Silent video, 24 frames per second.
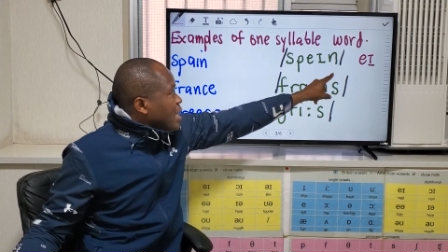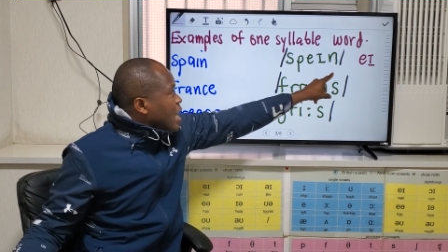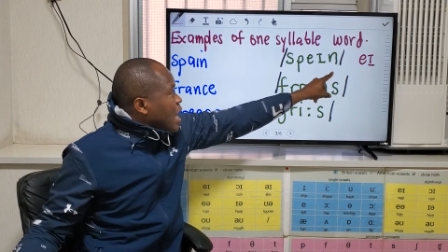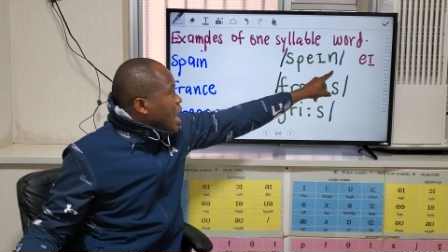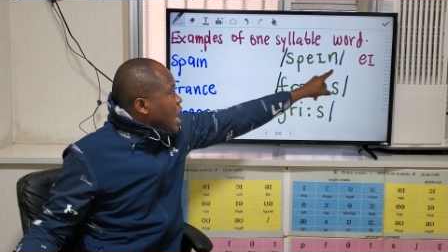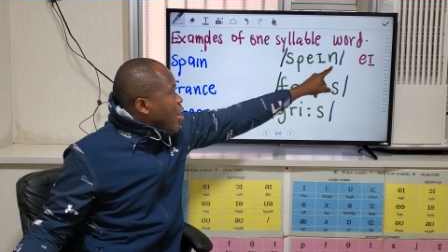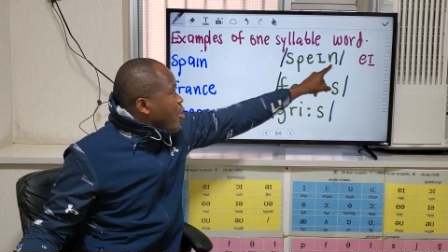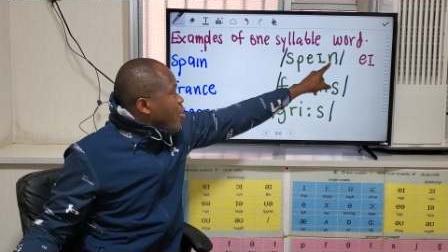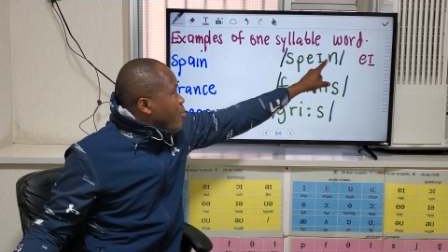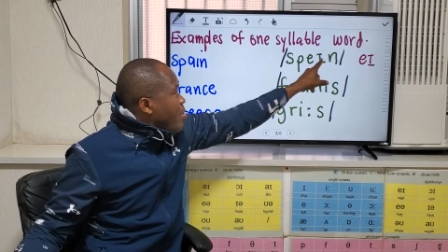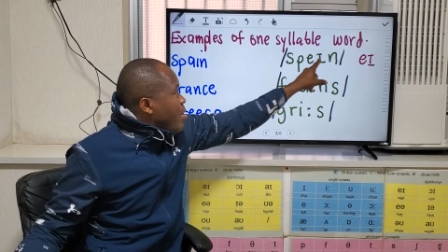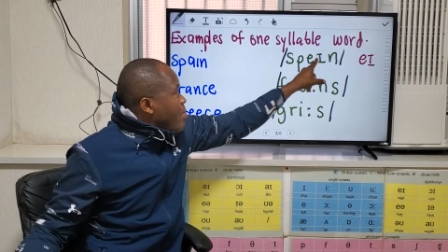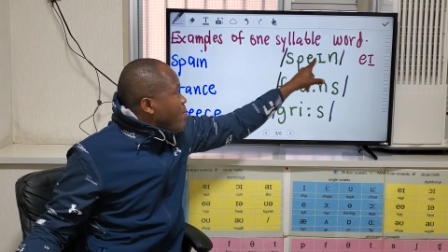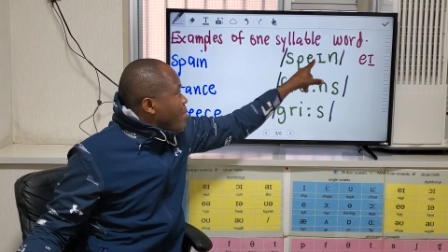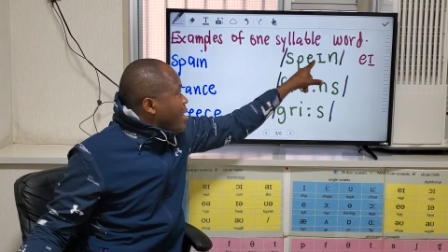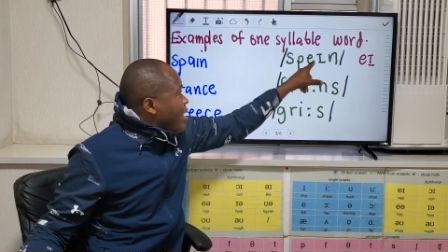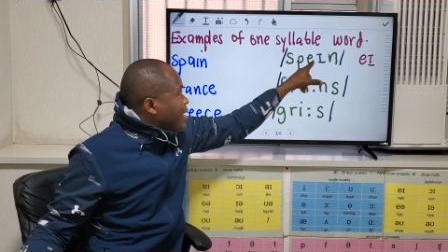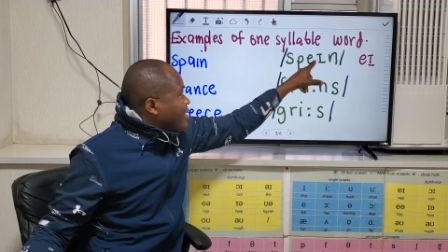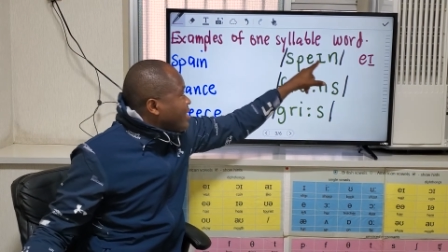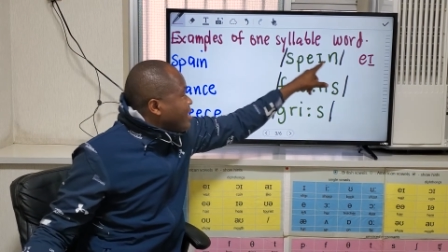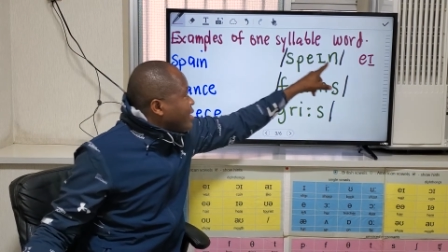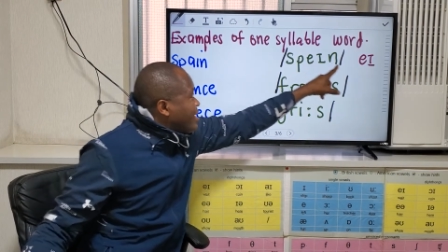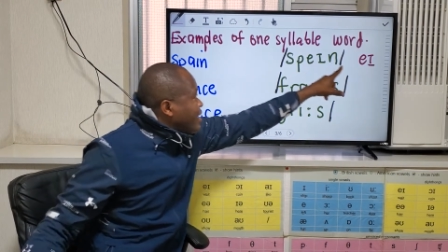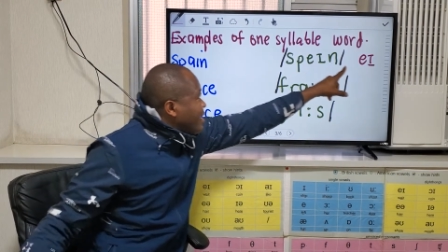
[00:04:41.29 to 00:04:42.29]
And
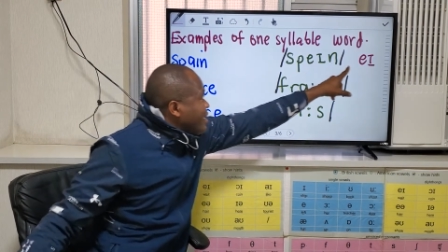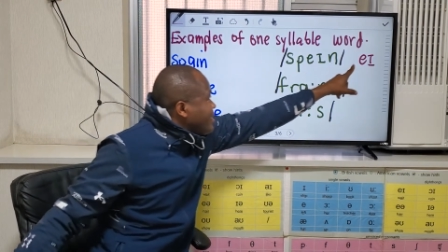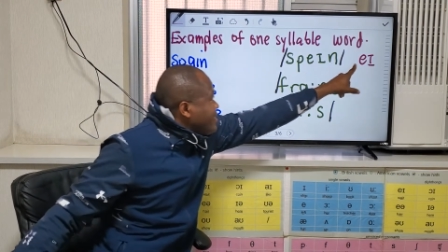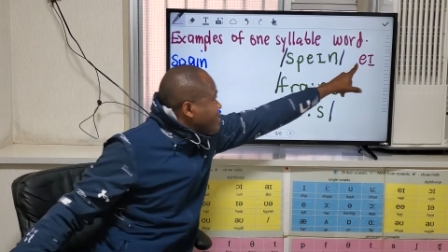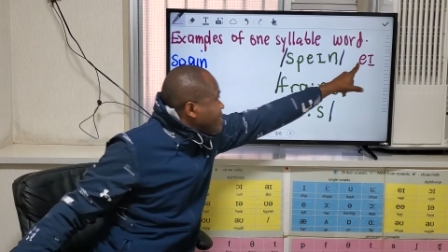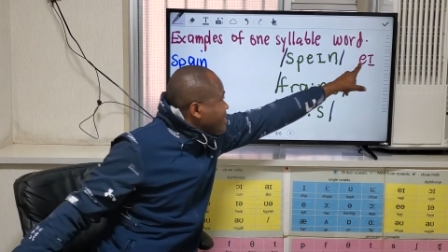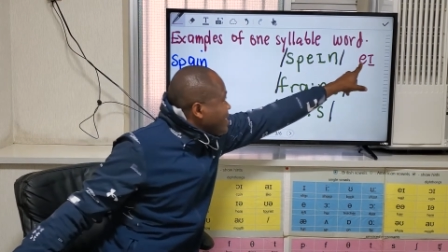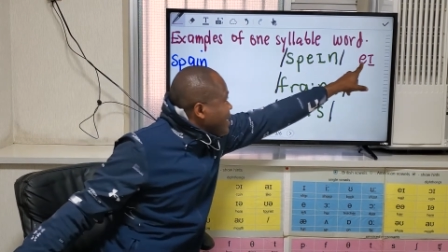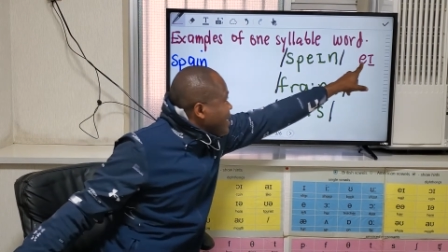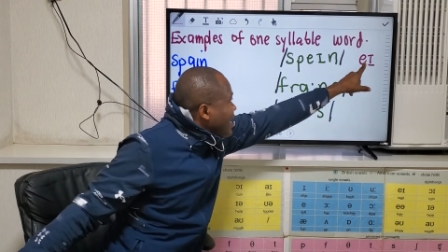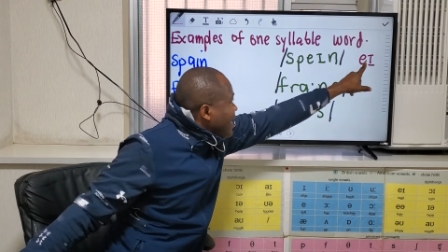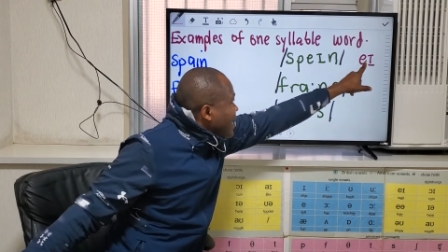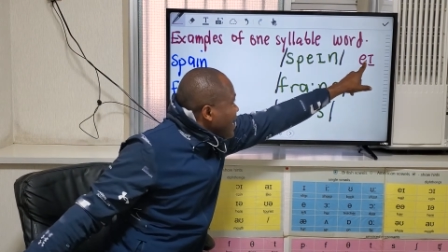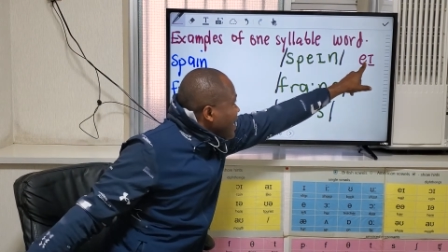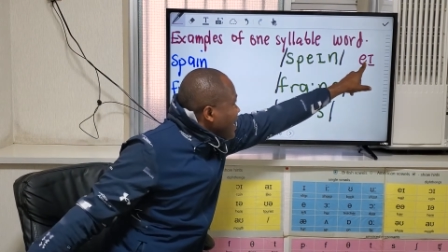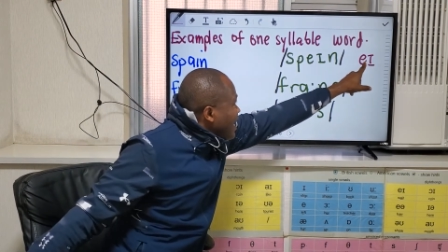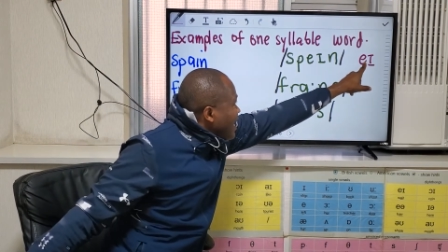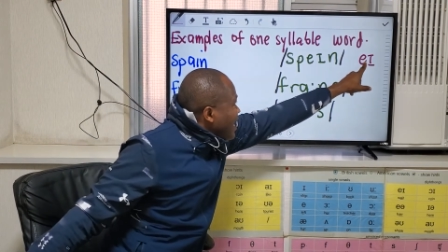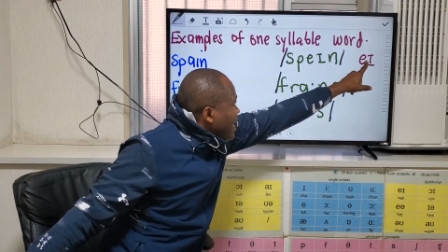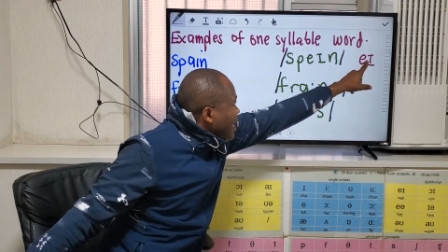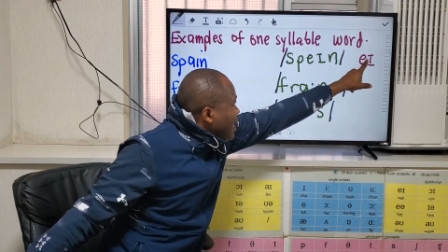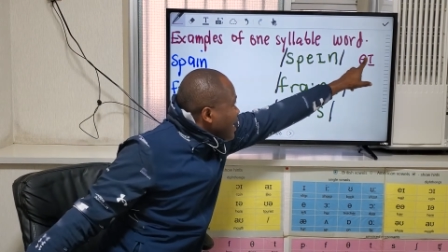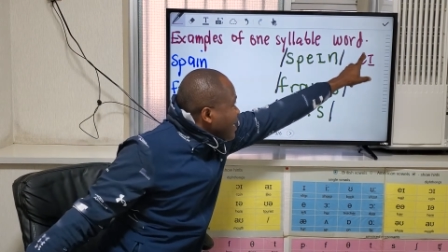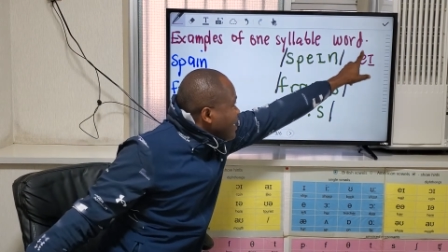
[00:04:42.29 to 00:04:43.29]
remember, this
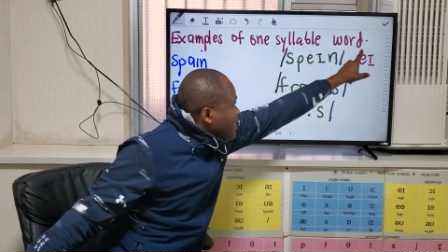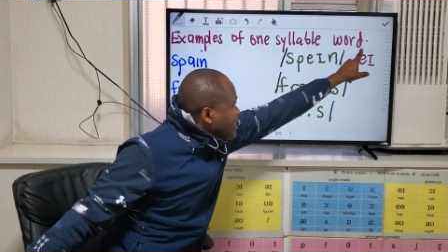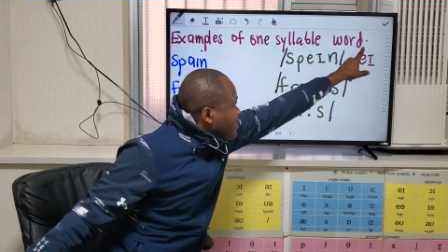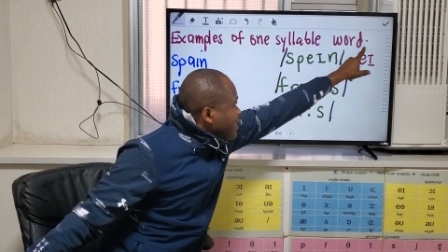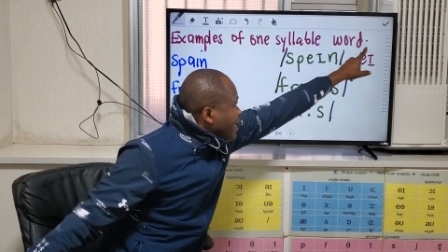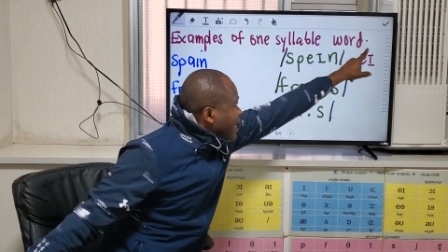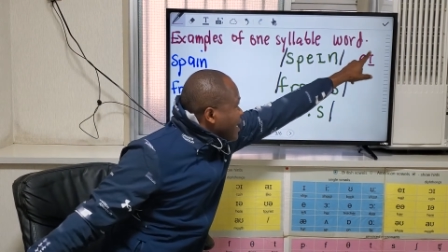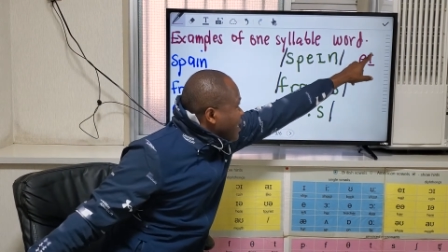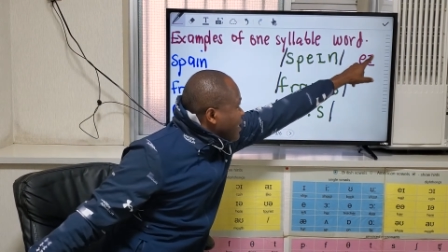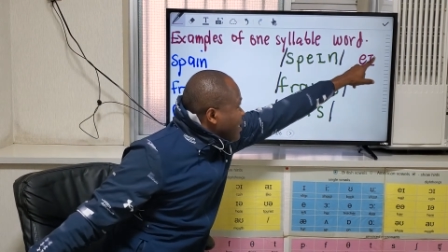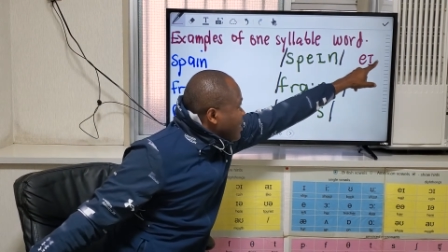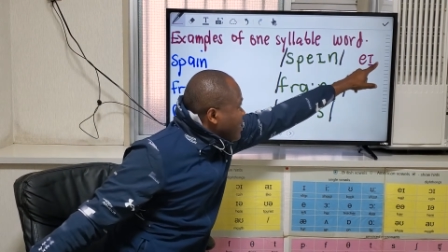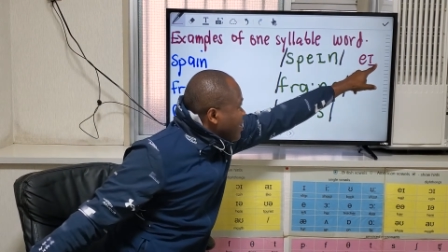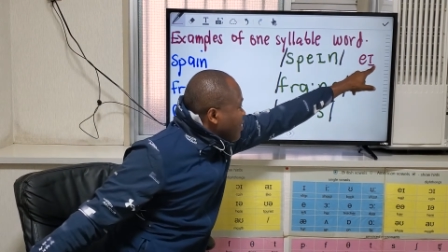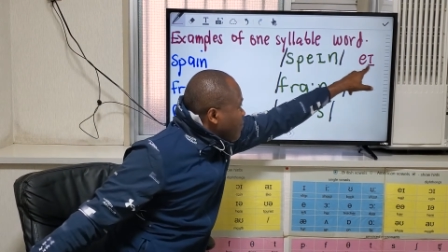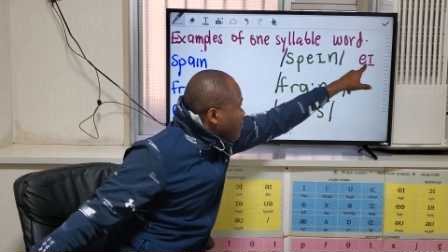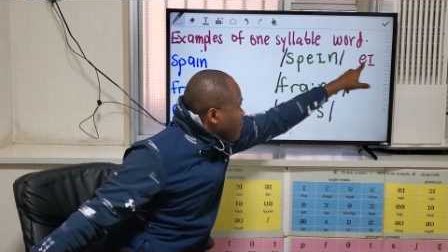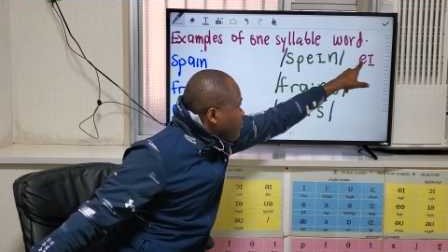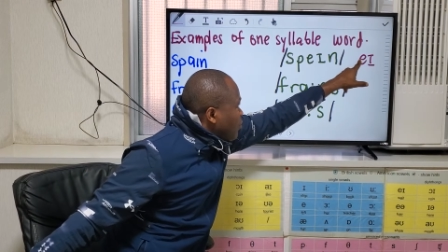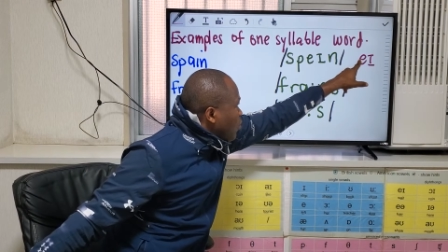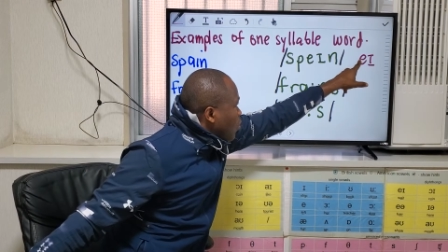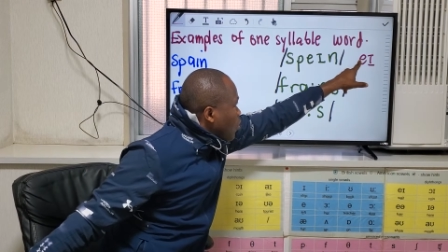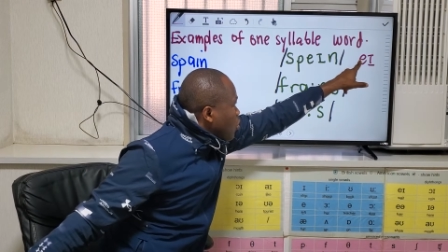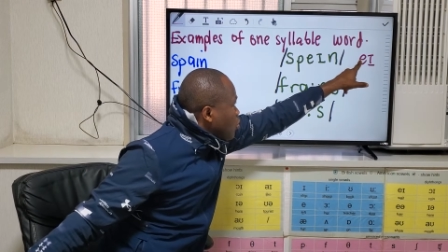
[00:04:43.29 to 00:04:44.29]
is a
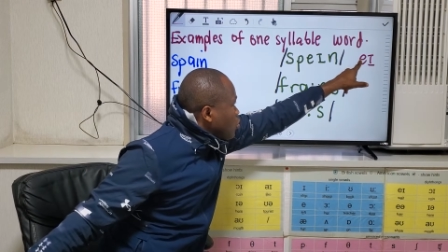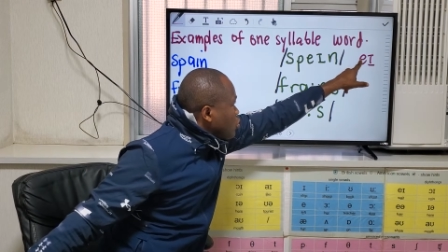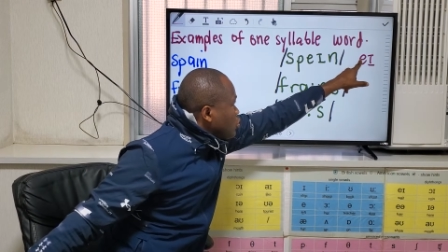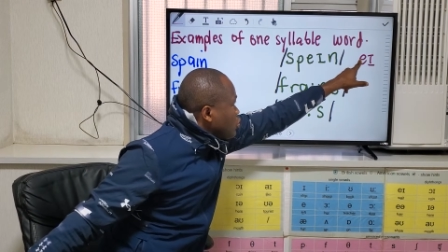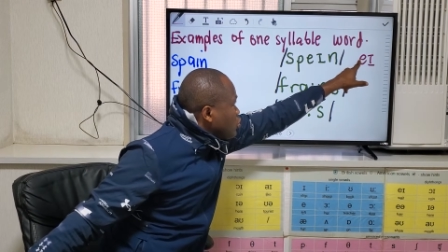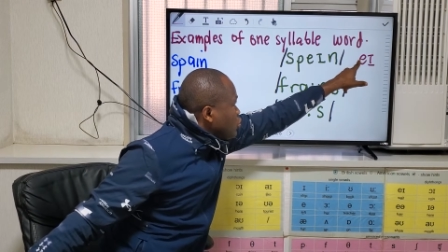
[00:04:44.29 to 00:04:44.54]
diphthong.